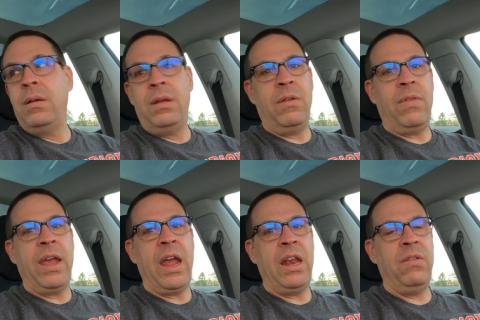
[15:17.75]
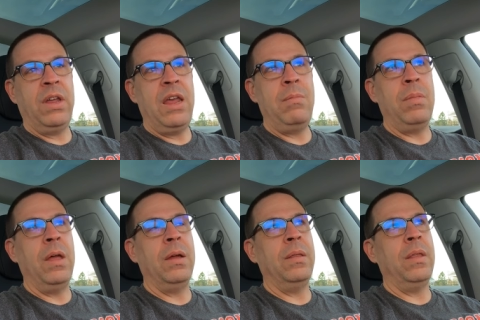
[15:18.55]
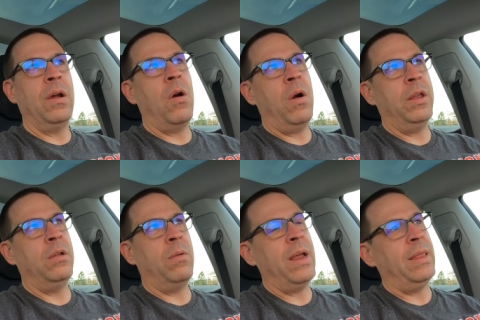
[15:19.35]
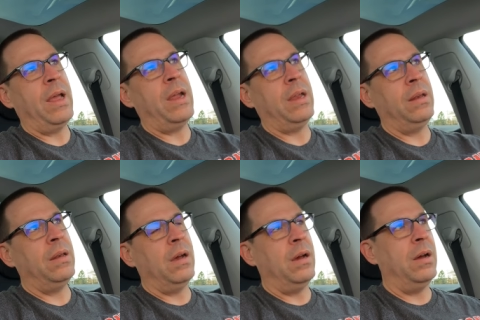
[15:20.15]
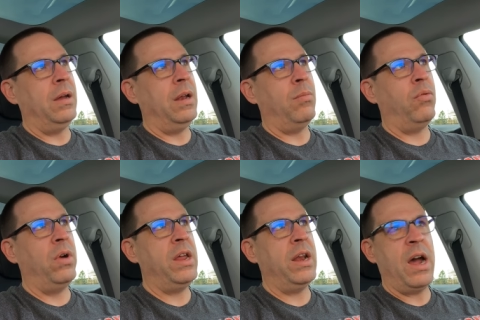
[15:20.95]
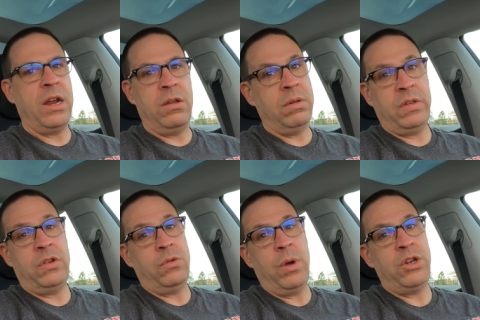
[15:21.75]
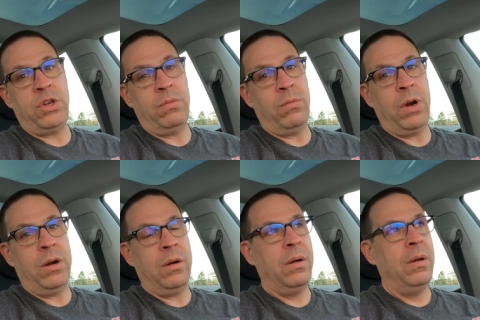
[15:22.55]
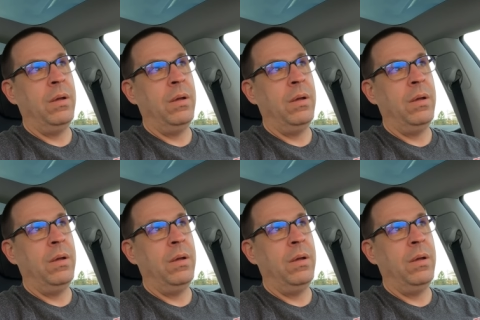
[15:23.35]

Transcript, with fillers: if they can't even keep the, the car in the right lane uh, in a pretty innocuous situation where,